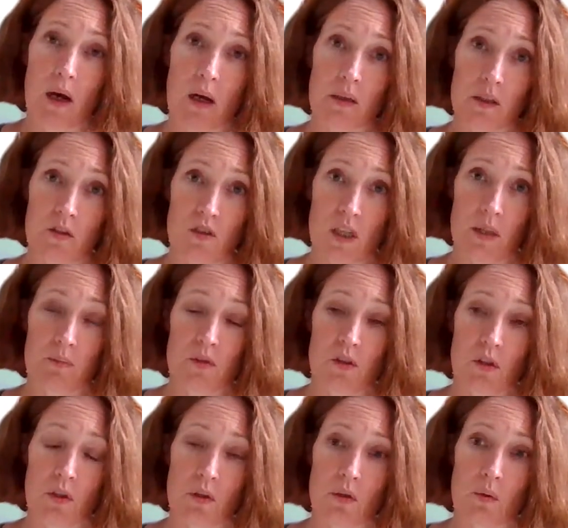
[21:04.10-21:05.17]
partnership
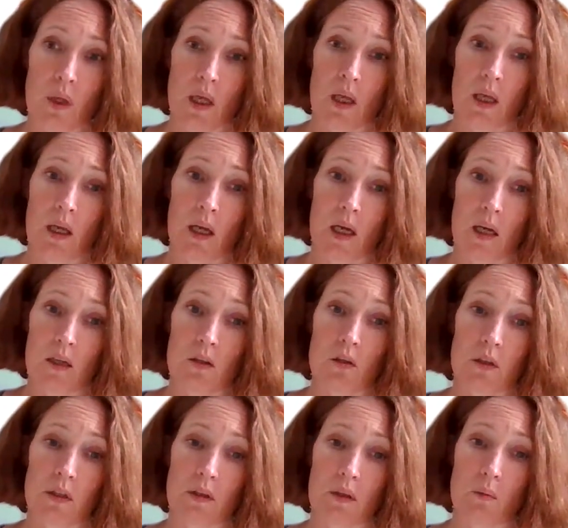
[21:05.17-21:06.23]
to
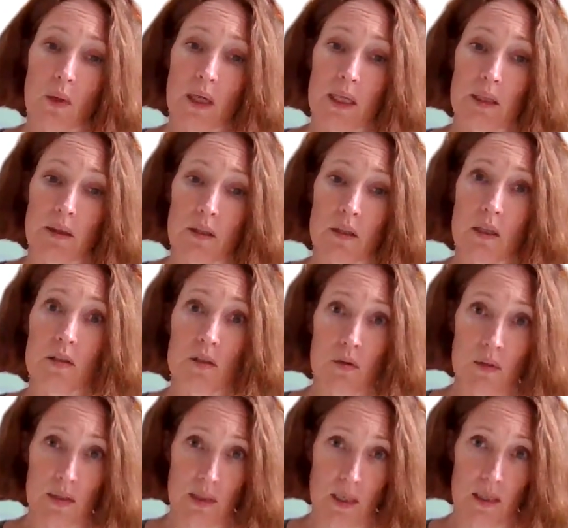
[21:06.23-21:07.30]
look at the way that nurse
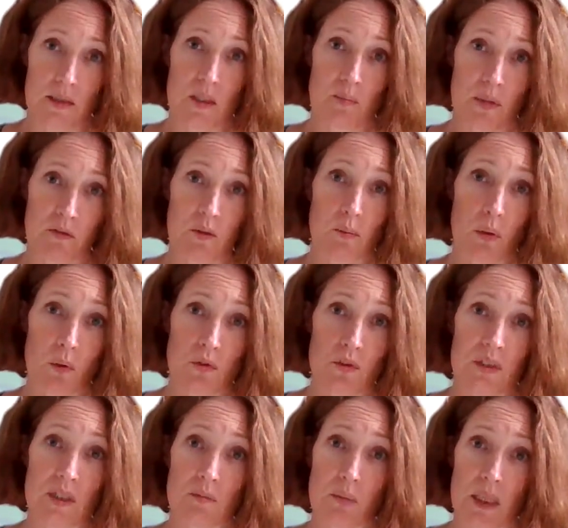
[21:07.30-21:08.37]
suicide has been
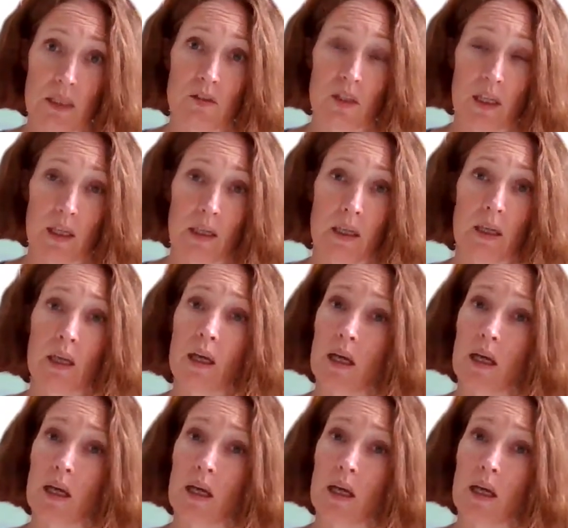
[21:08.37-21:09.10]
reported in media,